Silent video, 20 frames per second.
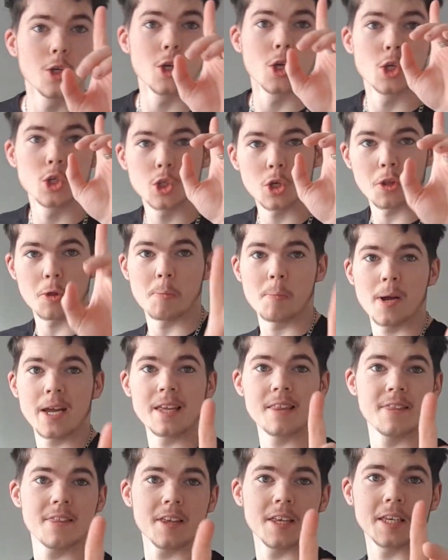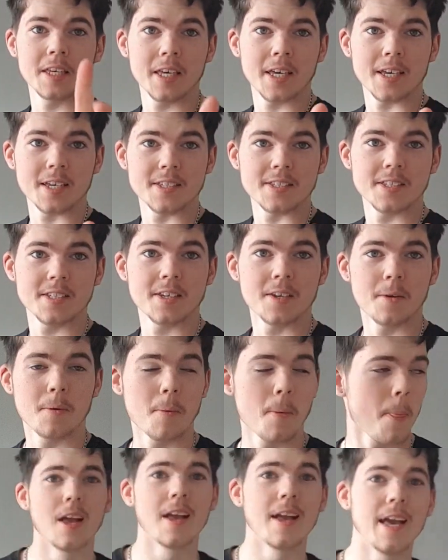So the main thing is
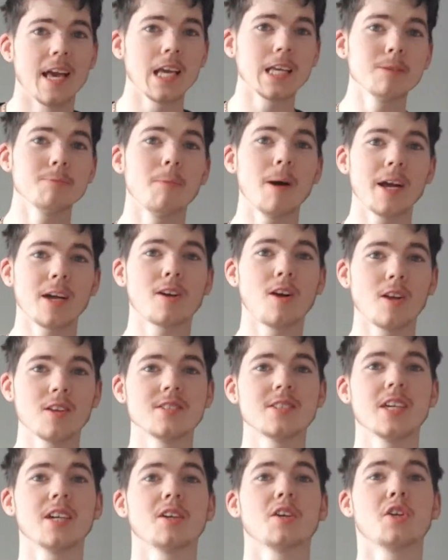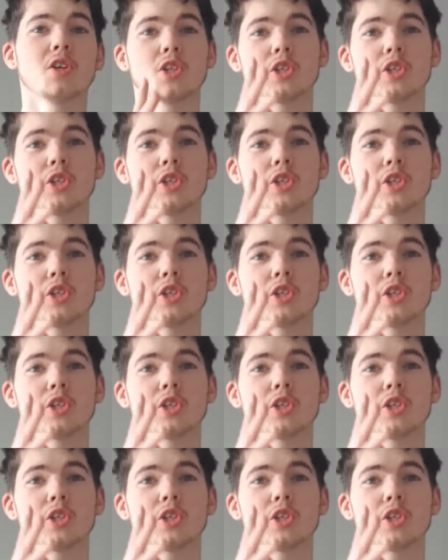my content gonna